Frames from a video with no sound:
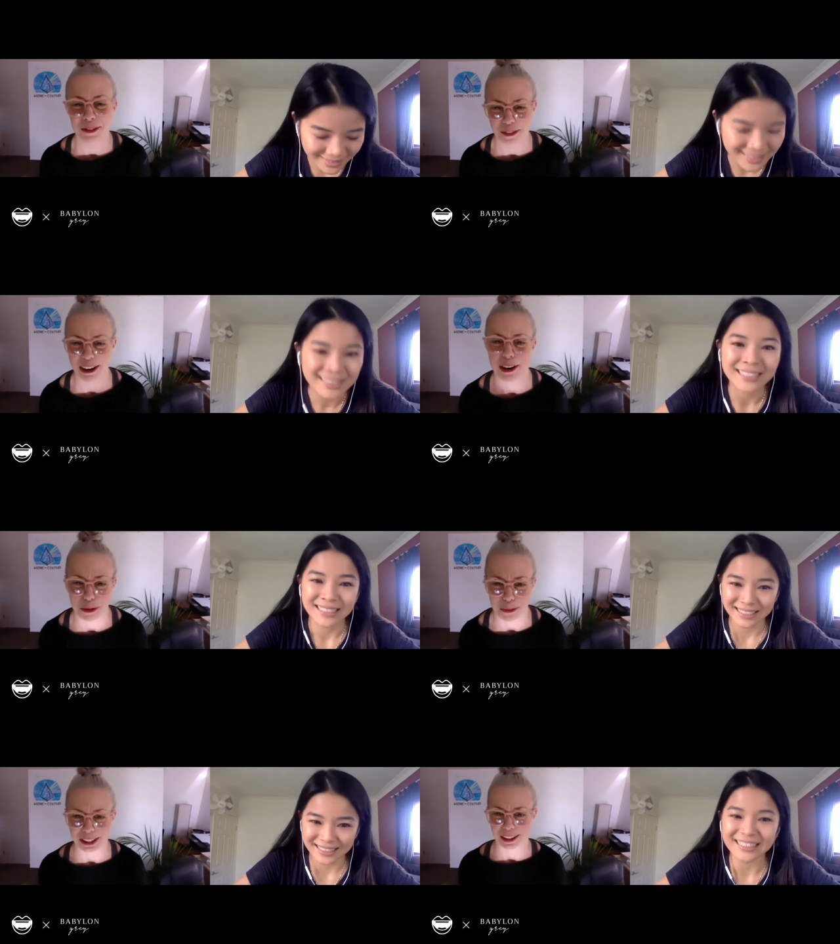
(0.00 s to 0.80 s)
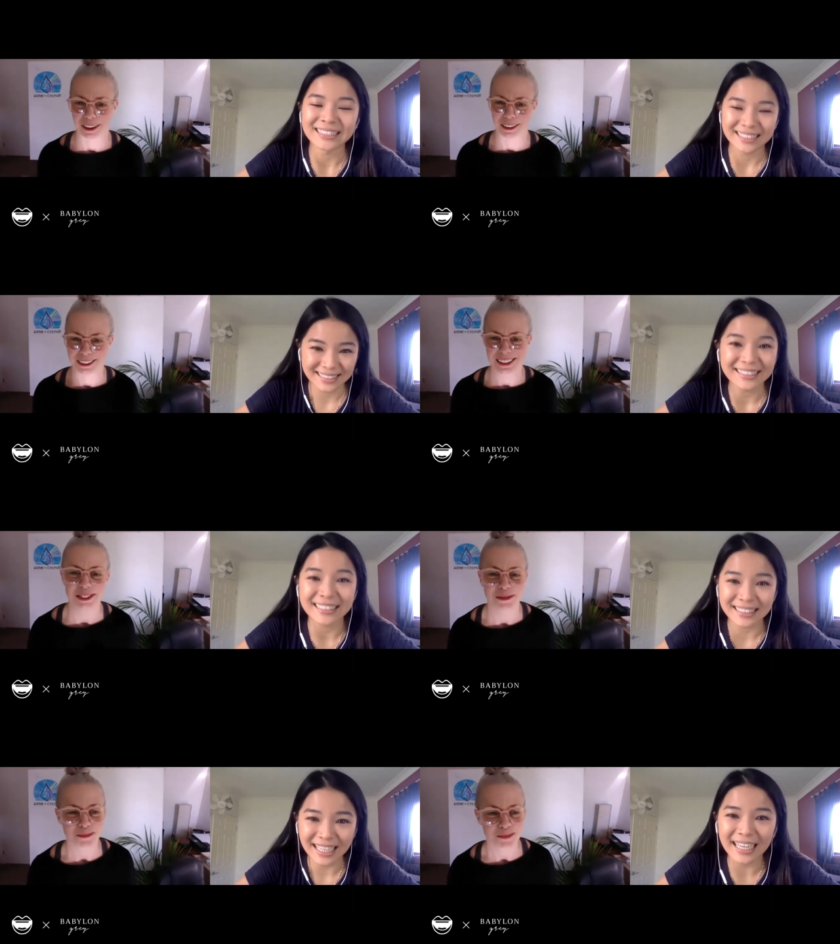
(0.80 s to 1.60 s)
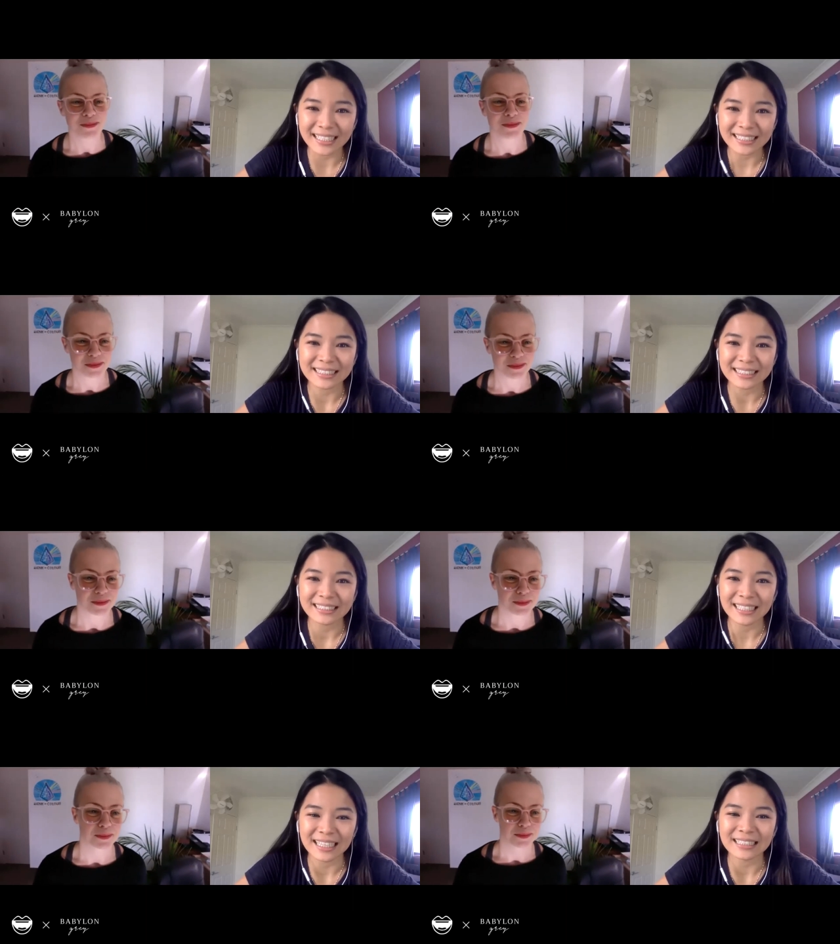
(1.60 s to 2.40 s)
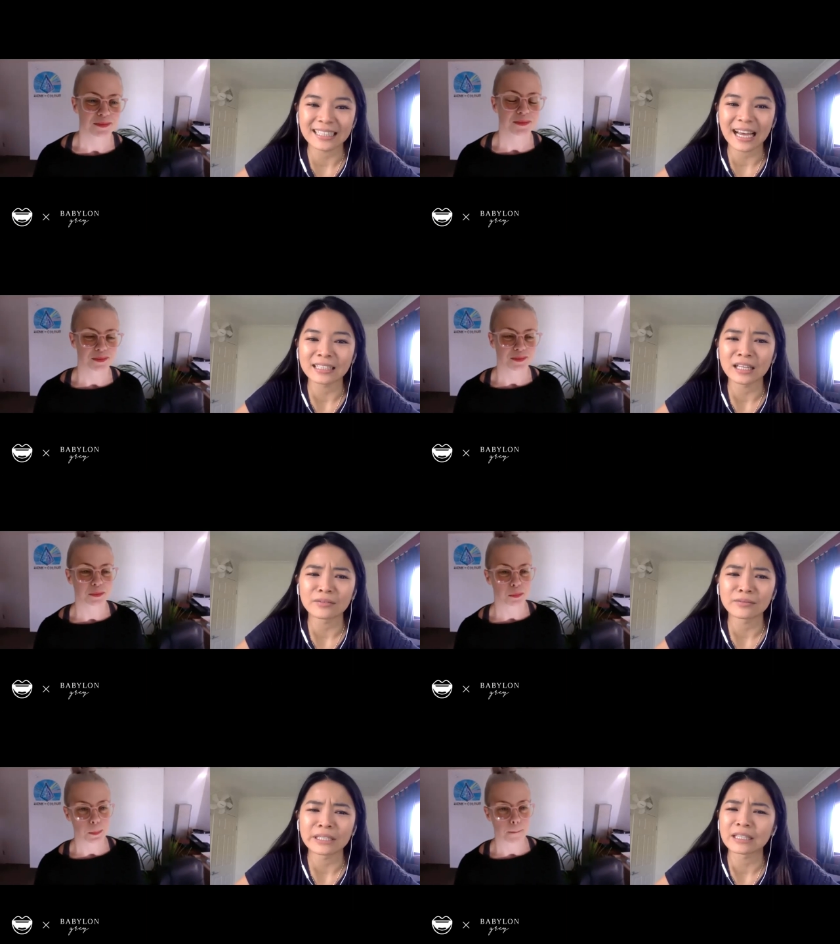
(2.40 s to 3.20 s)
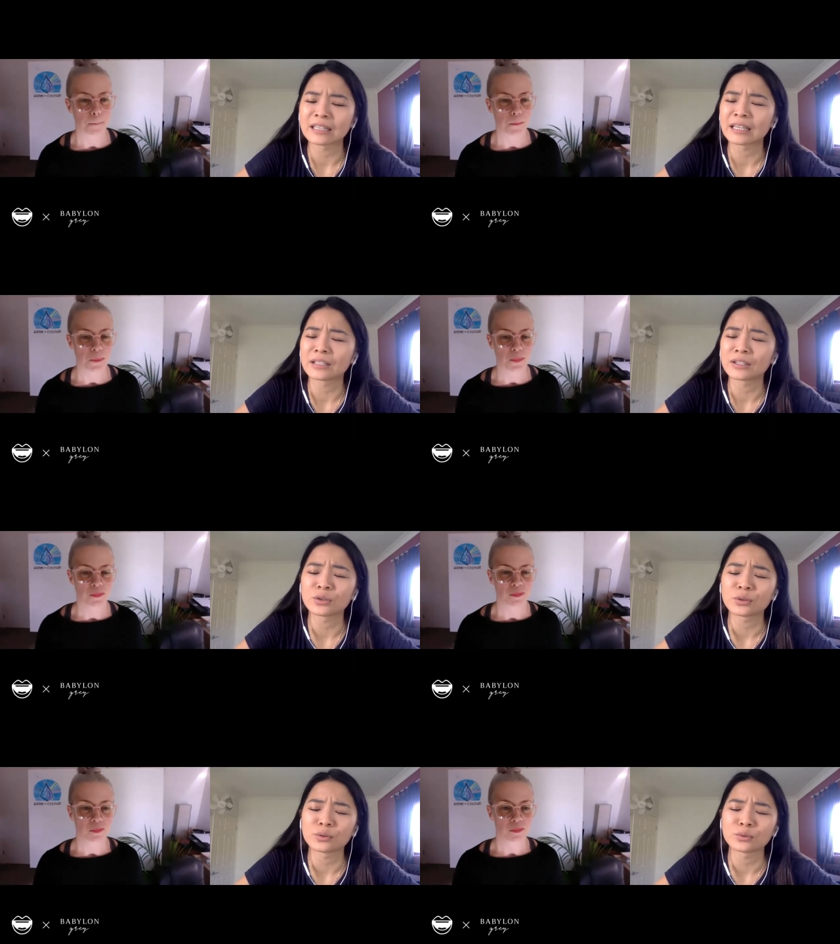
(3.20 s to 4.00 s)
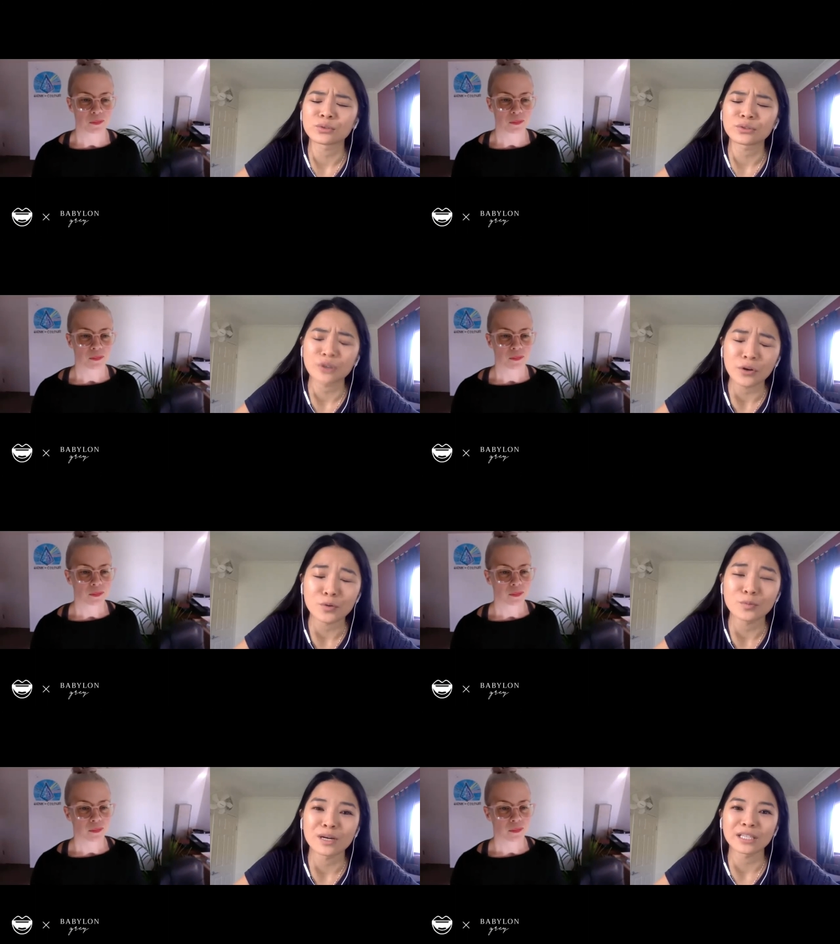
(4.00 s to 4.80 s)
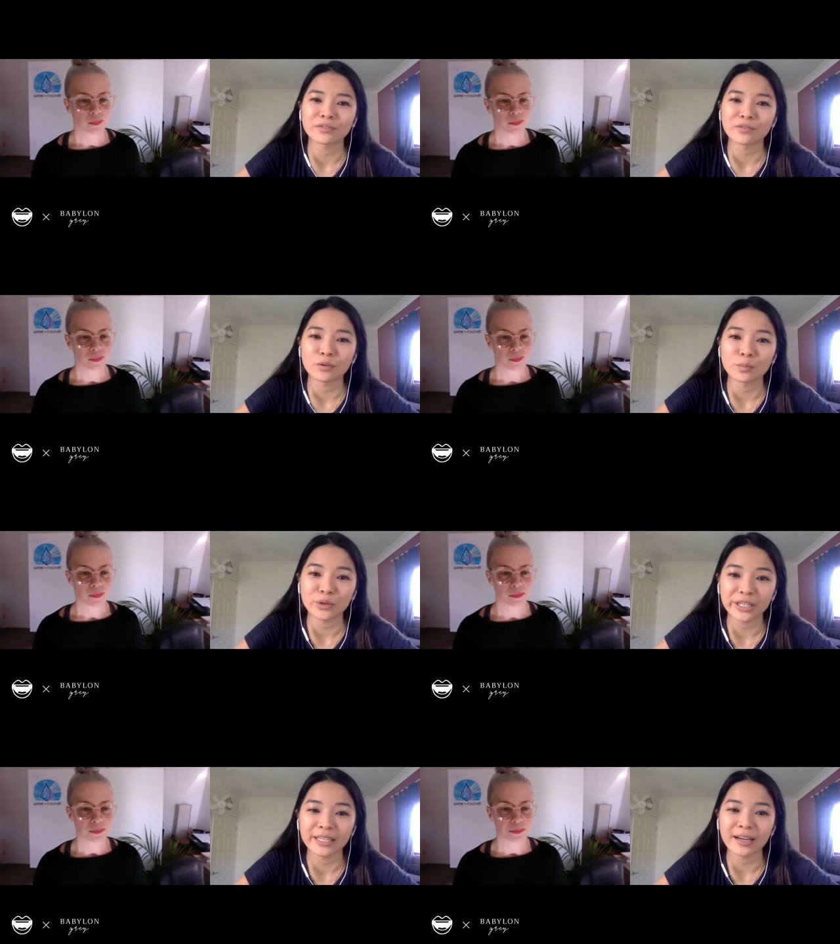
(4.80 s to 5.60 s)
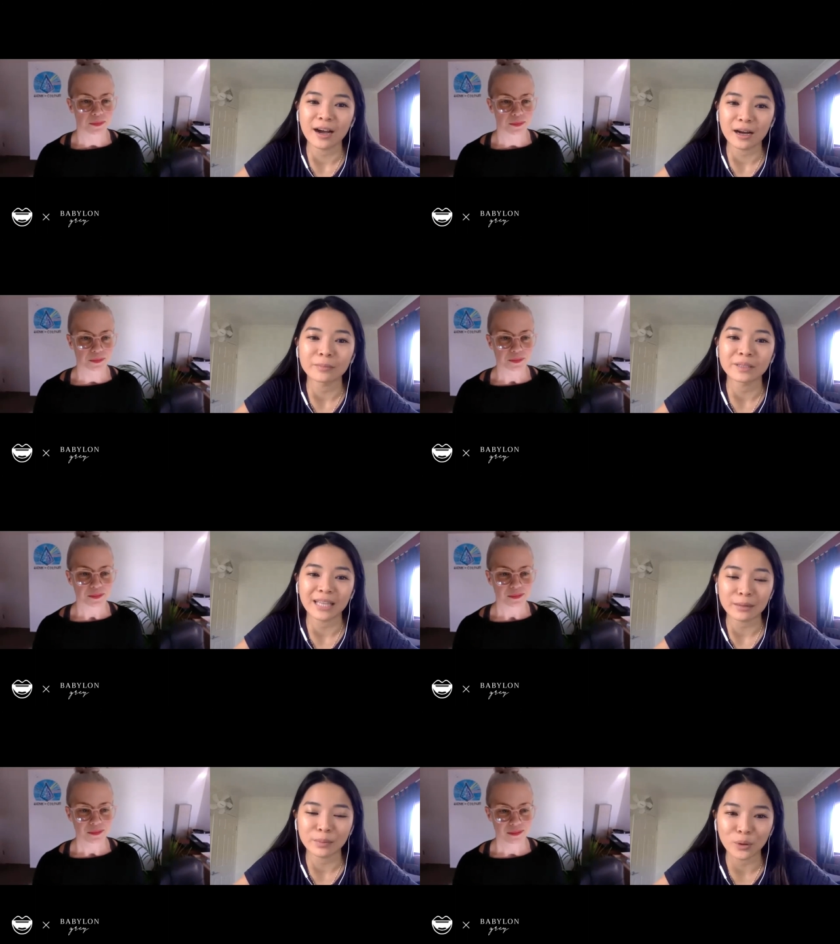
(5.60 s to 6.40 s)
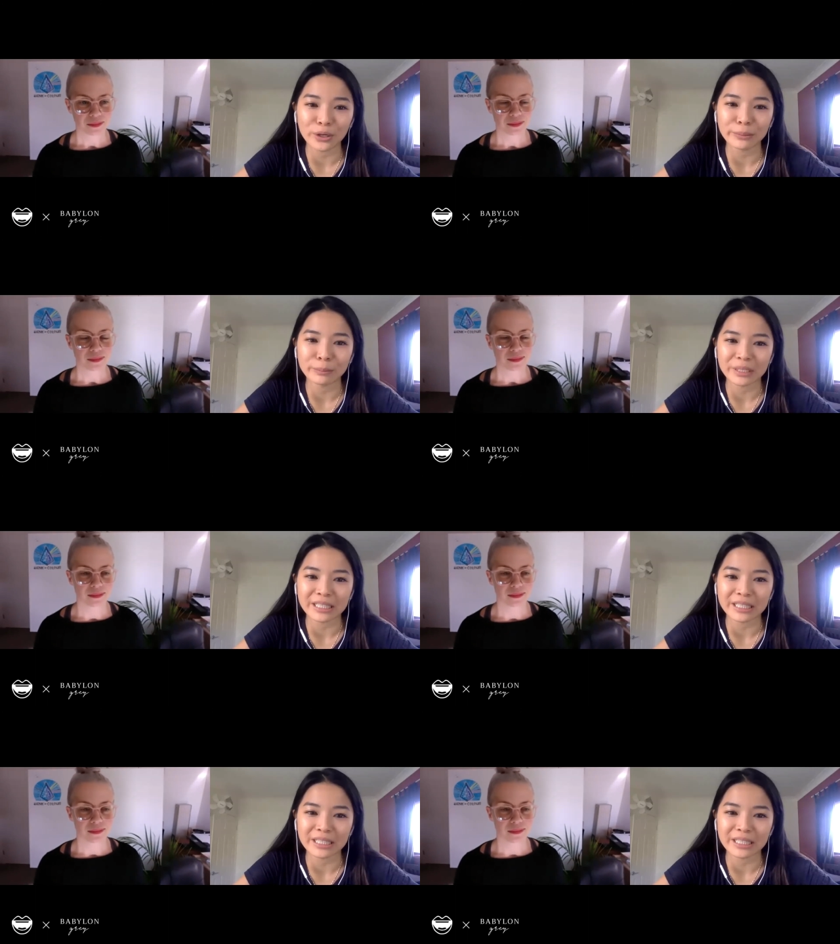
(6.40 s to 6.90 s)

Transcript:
Speaker 1: wherever we go.
Speaker 2: Yes, yes, I love it. Thank you so much for bringing up that point